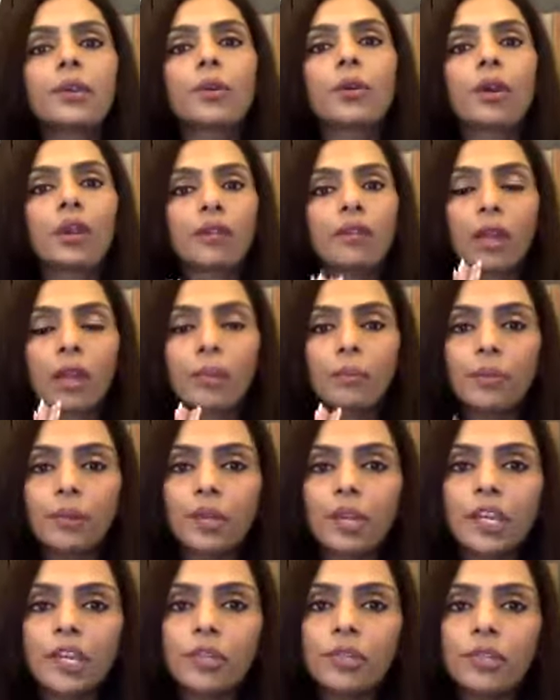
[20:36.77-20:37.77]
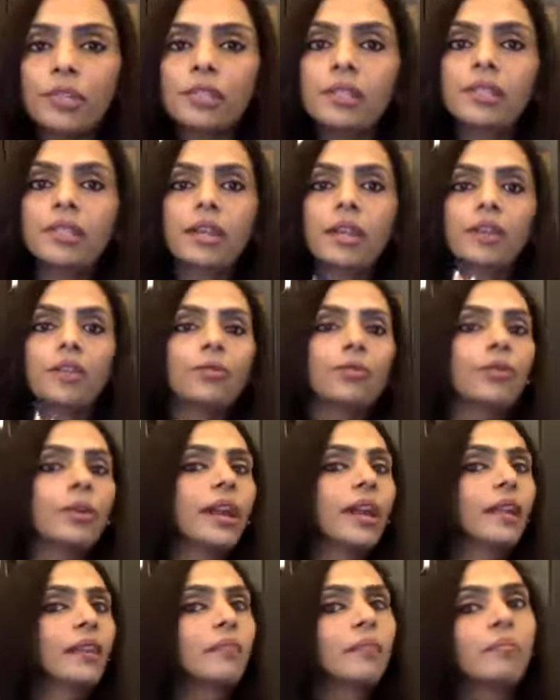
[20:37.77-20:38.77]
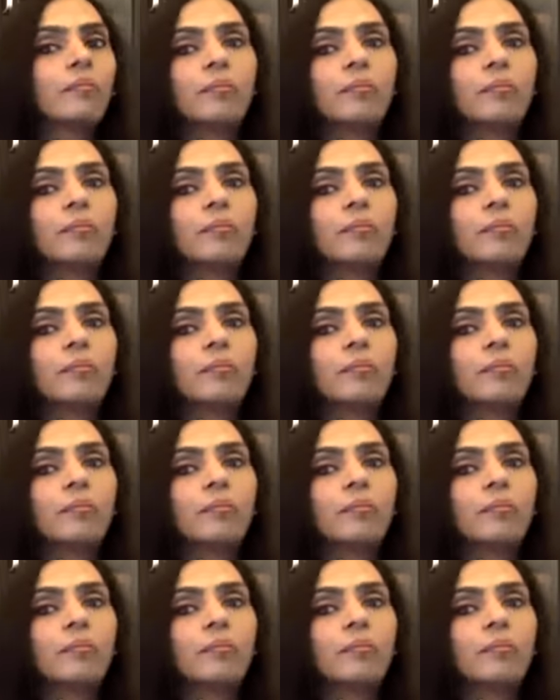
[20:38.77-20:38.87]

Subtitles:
your vibrations and you get